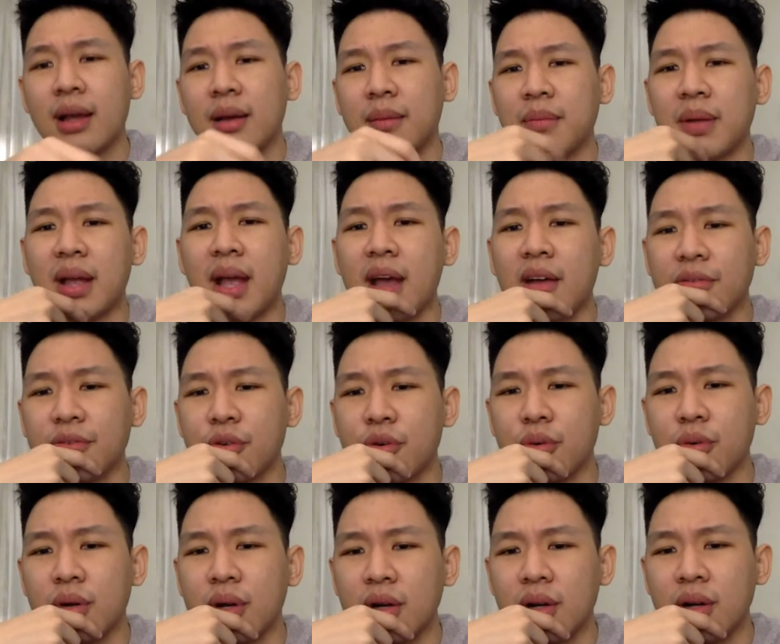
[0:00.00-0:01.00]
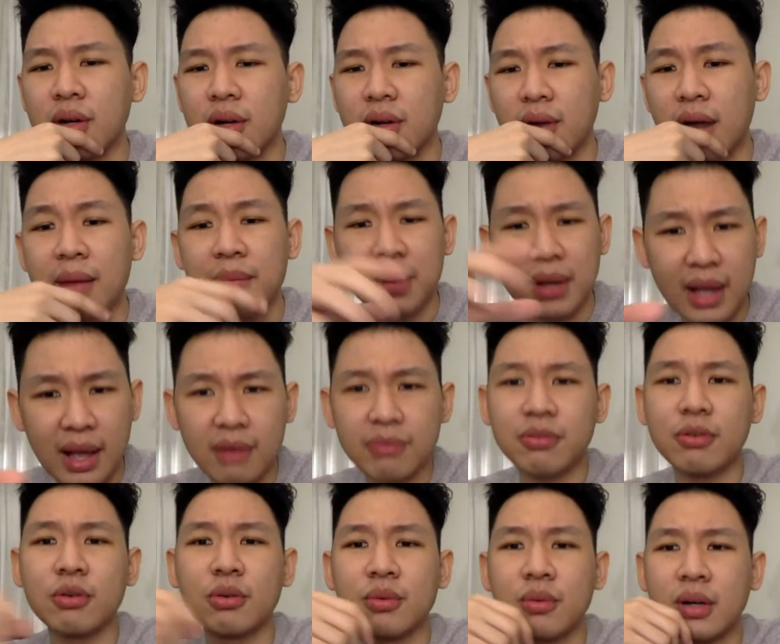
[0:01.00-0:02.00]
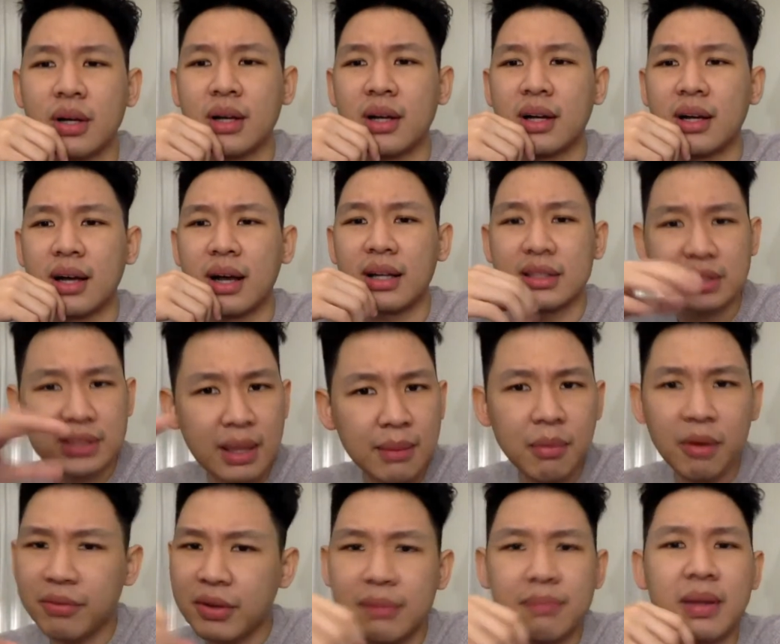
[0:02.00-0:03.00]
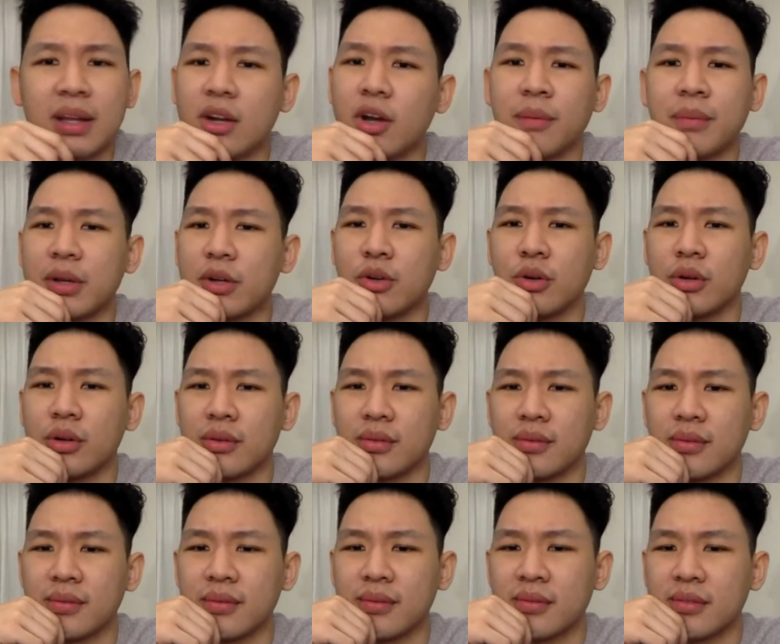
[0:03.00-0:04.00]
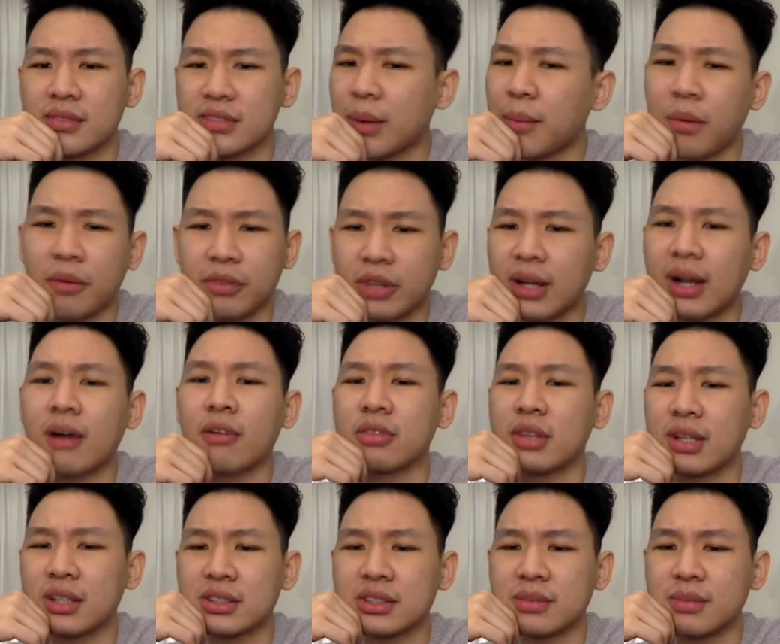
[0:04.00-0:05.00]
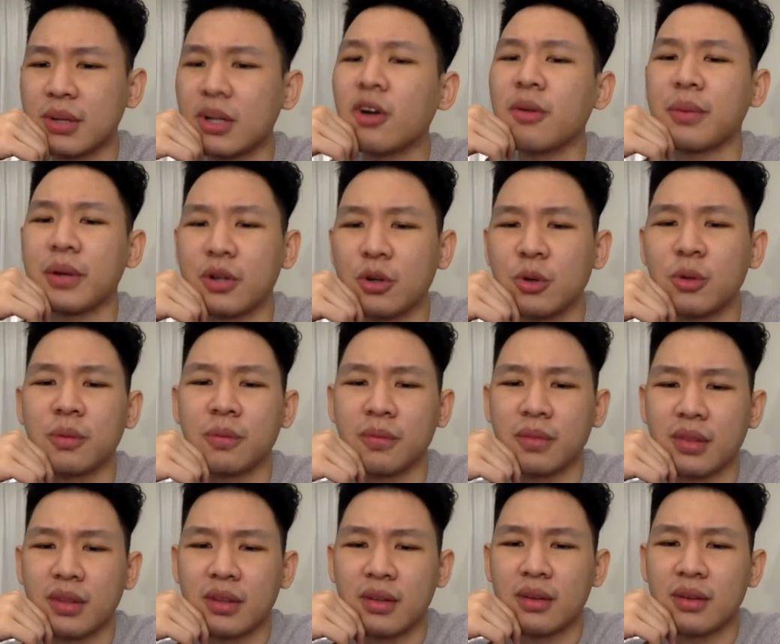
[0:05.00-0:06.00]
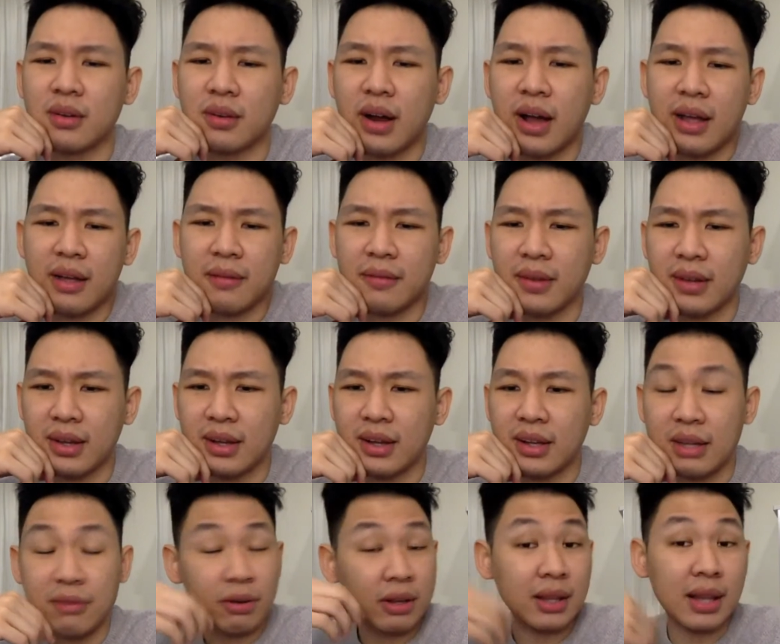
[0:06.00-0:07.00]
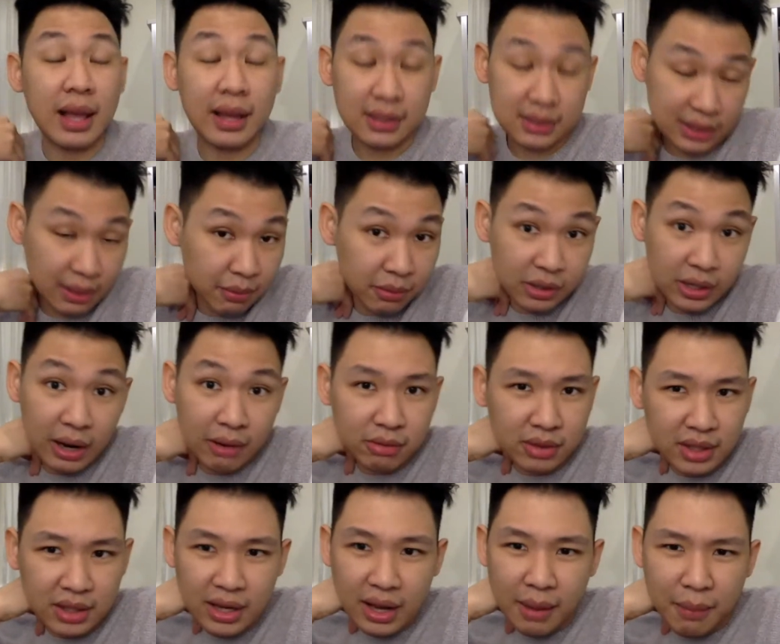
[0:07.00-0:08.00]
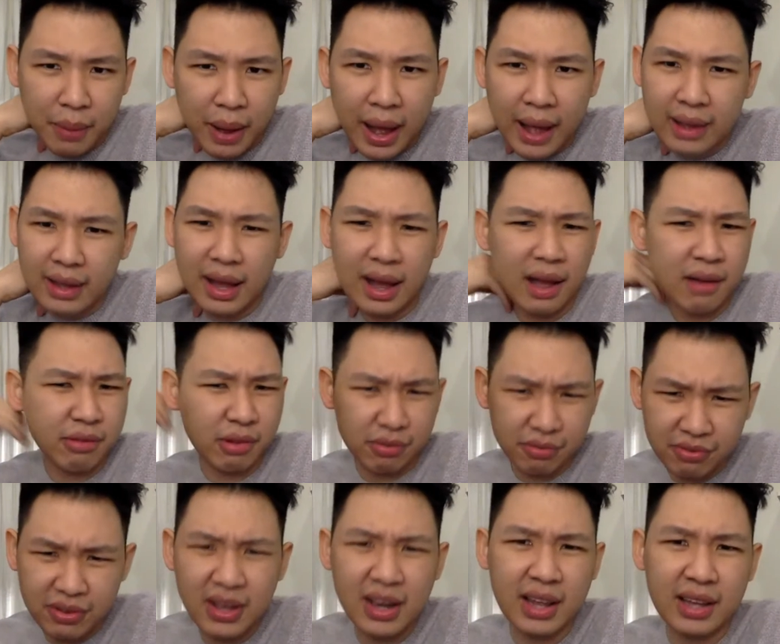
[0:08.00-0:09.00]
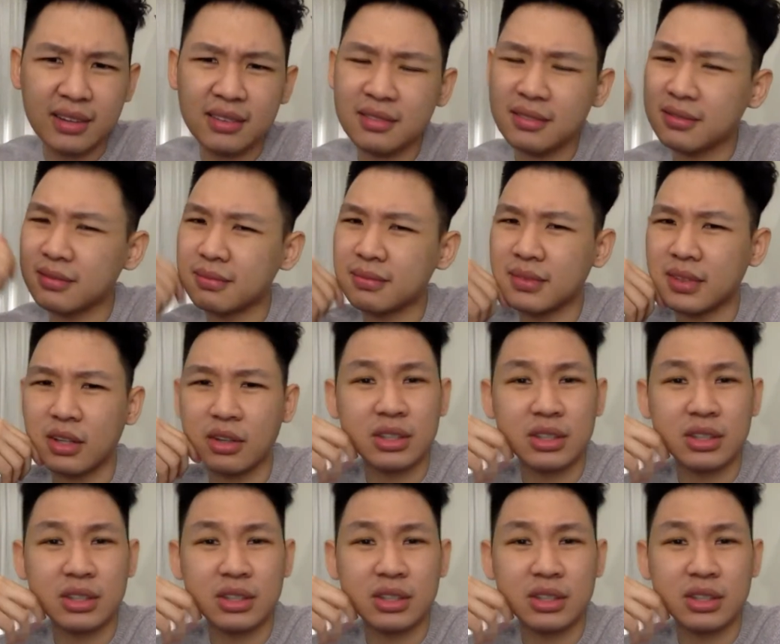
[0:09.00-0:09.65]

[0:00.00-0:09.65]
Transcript: Be careful, right? Be careful. Some of it may not be good. Some of the counters may not be good, right? Even like some of the counters that I buy, I have a feeling the